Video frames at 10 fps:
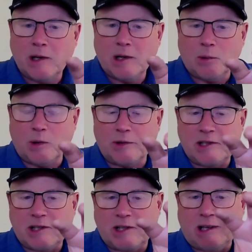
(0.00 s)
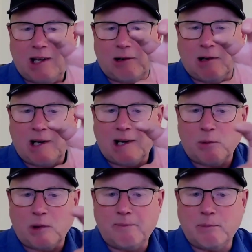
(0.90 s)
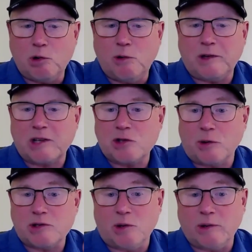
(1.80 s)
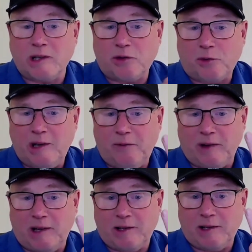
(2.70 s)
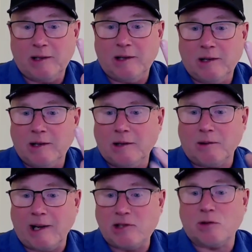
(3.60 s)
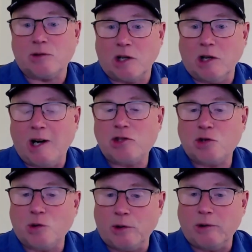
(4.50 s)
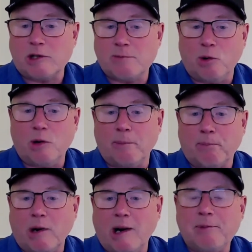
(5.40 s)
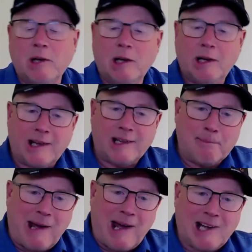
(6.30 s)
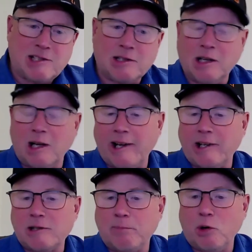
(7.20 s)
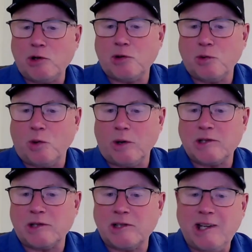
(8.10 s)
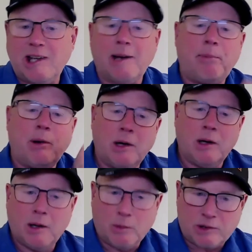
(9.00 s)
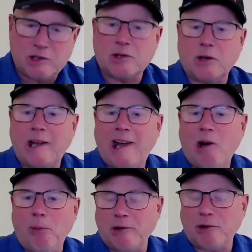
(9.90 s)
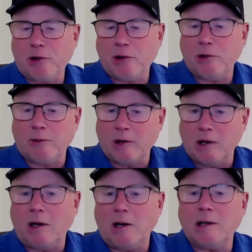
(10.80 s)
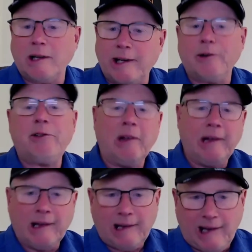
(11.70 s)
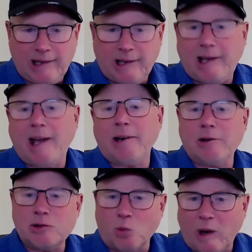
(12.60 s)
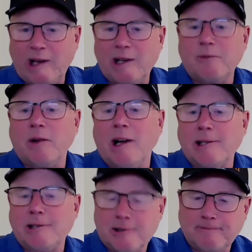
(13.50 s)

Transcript: With this indicator line, we've moved it so it's only 3 feet, right? So it's a lot shorter, it's more abrupt, and the mass of the line is pushed towards the tip, which is going to help it turn over long leaders, indicators, weighted flies,